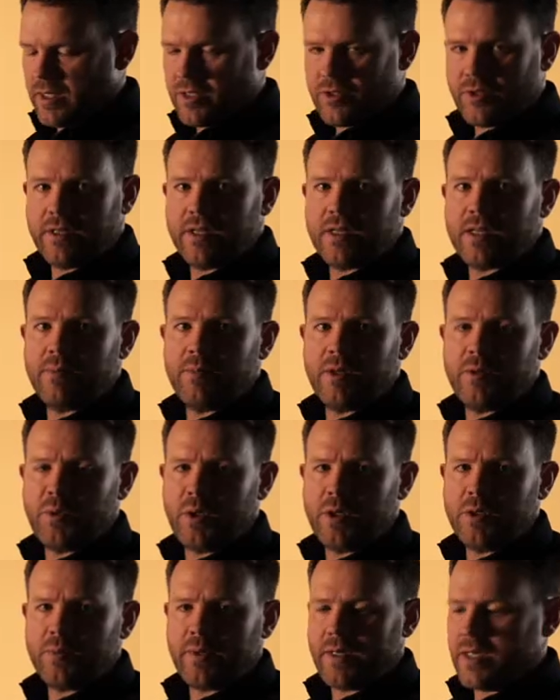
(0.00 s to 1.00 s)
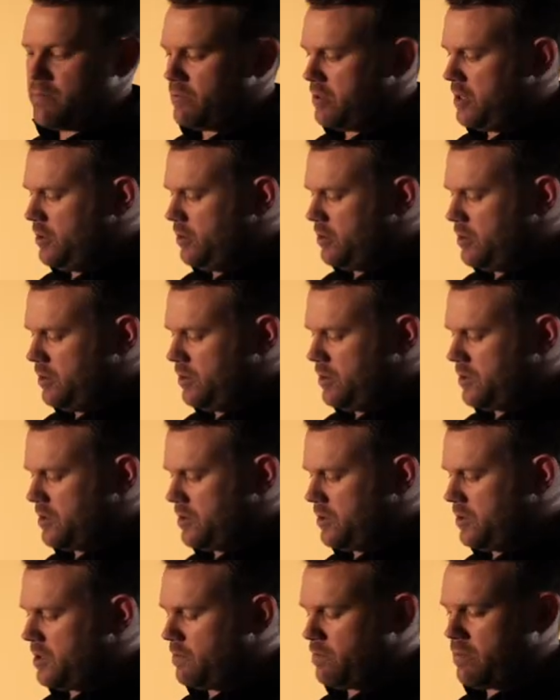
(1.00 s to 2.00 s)
electronic number 1 via Bluetooth
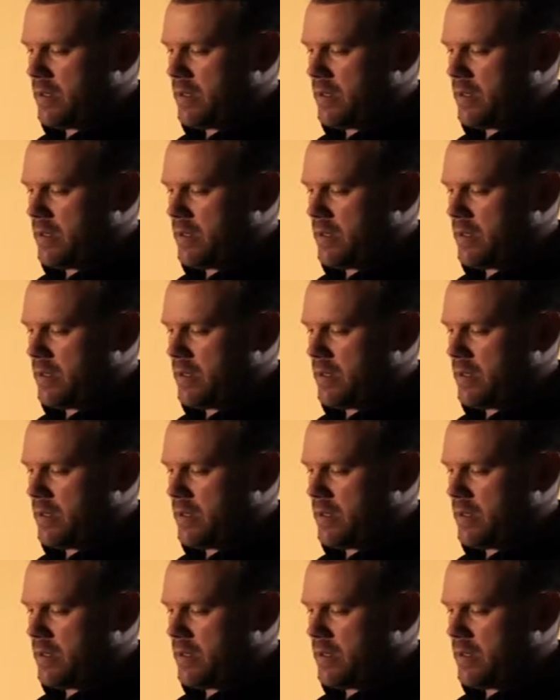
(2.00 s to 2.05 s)
to the